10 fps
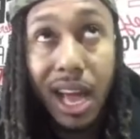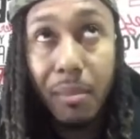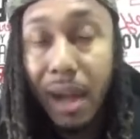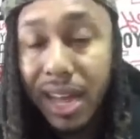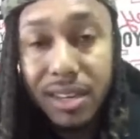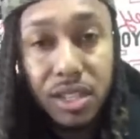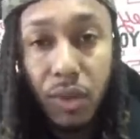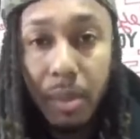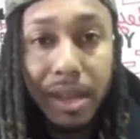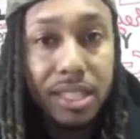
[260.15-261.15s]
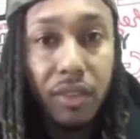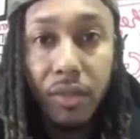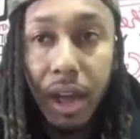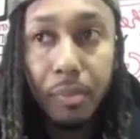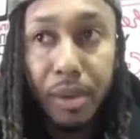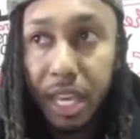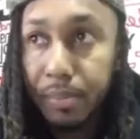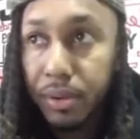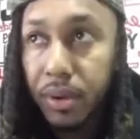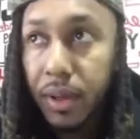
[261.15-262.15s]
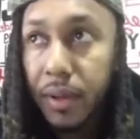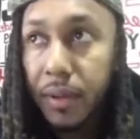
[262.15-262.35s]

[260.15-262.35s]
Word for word: I'm not going to surround myself around people